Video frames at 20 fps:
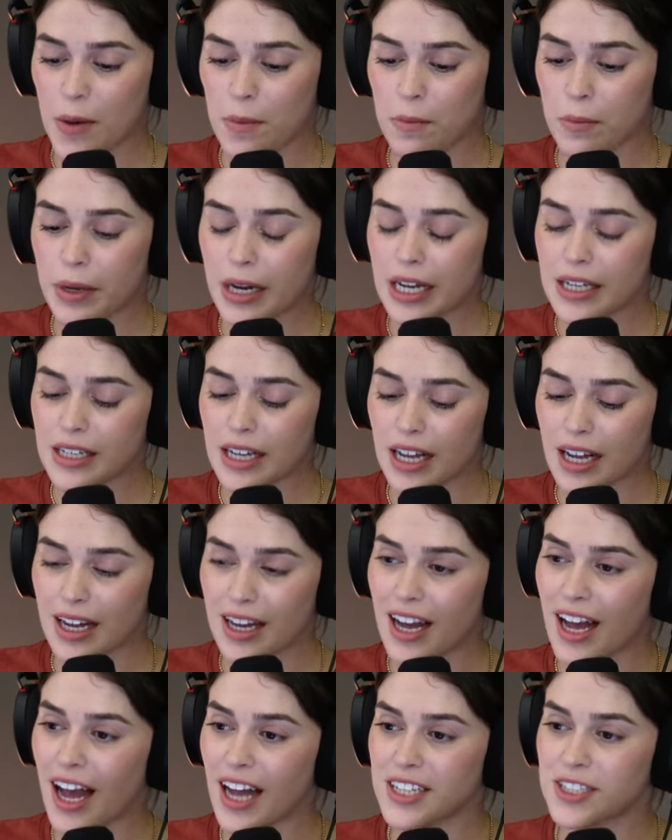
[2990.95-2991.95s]
Um, but I
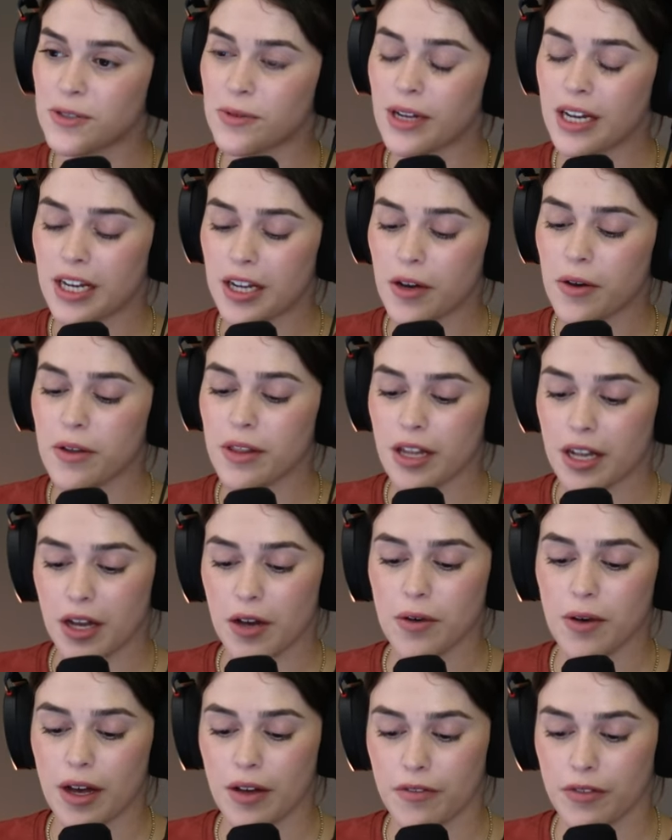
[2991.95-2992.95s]
I do want to know on the
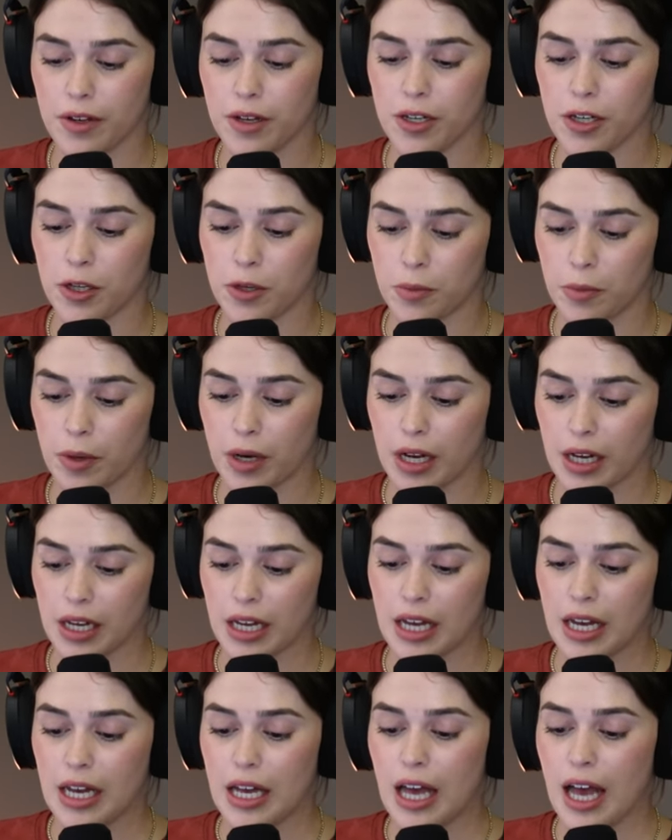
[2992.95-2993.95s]
note of your new
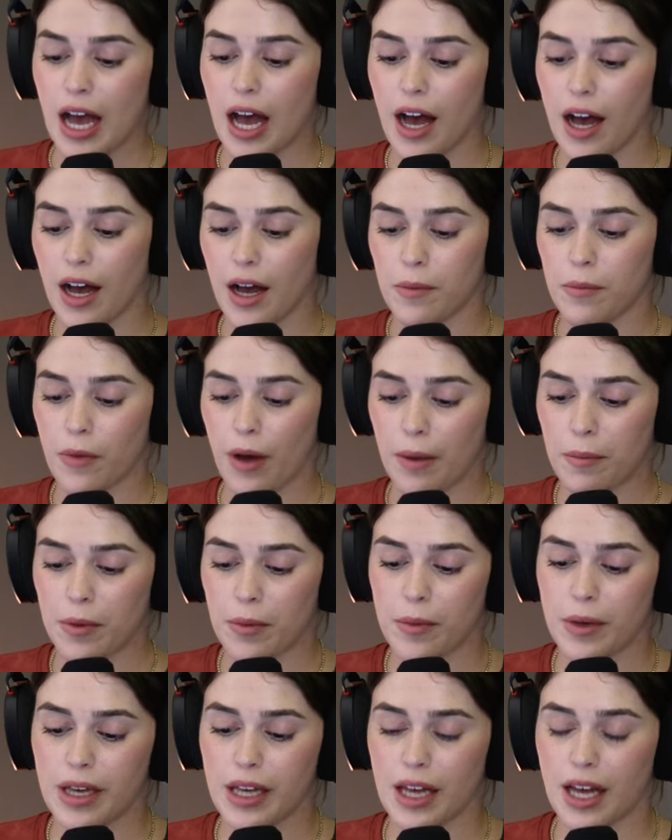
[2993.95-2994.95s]
book. Uh, I
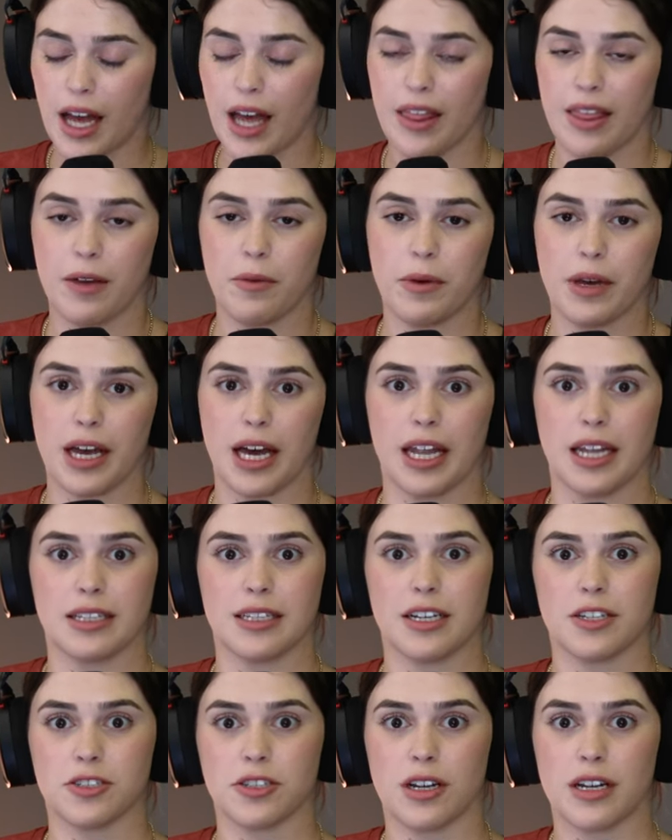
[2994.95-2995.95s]
mean, we I think we kind
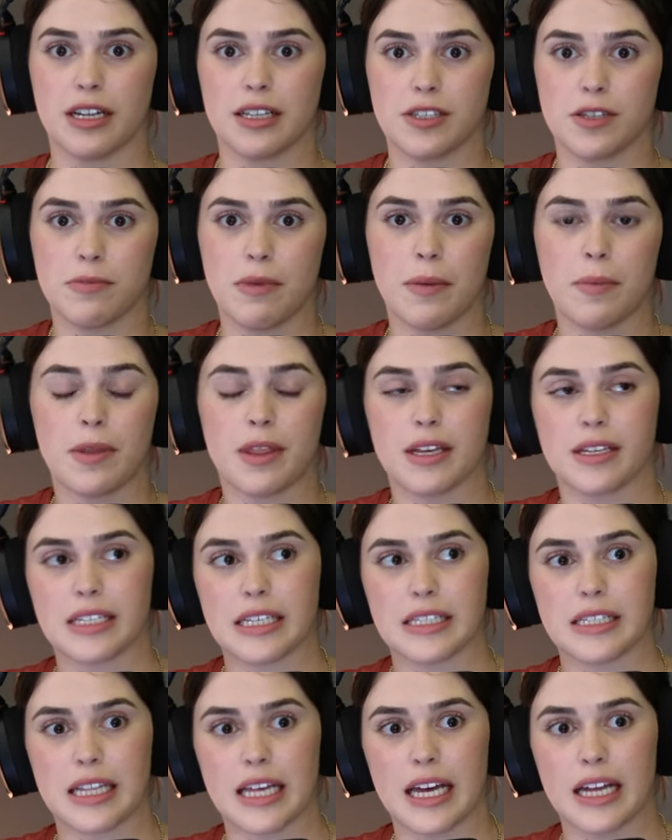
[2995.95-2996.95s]
of touched on it, so maybe
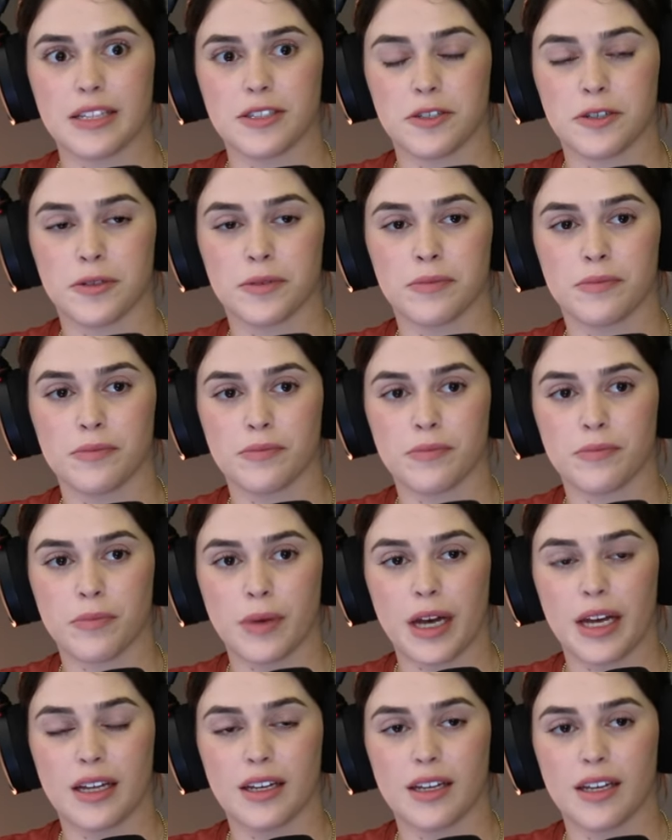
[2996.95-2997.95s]
this is the answer.
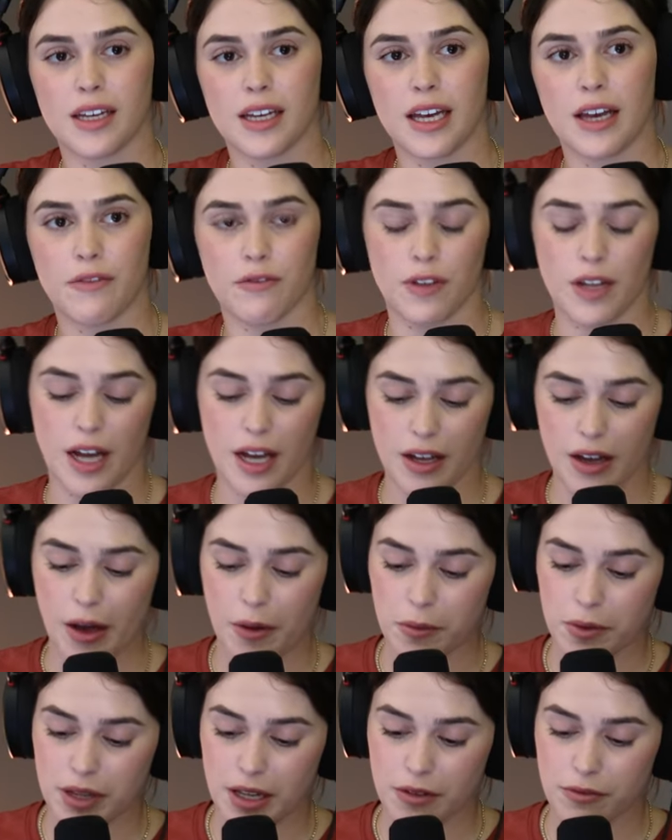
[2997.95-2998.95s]
But if not,
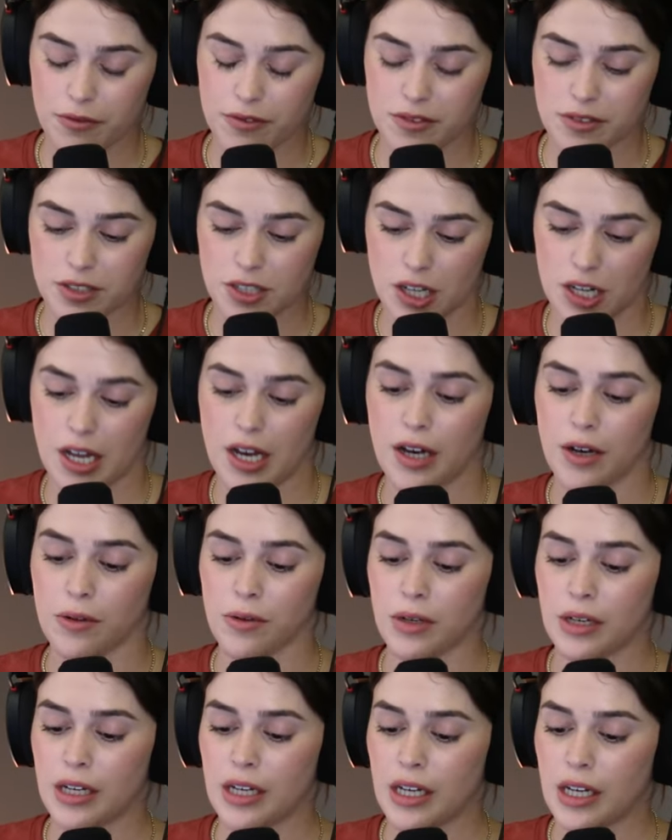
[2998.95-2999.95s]
I would love to
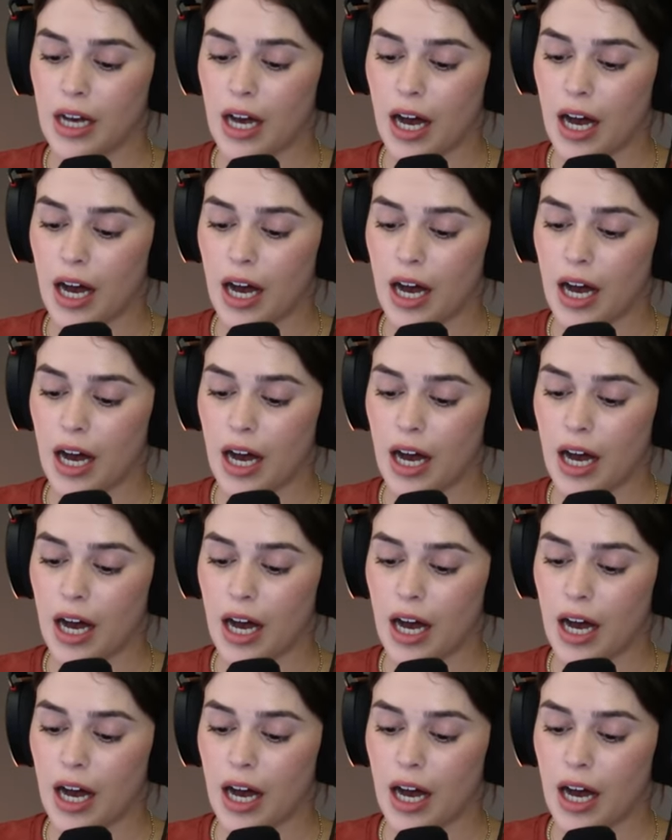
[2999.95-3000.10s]
know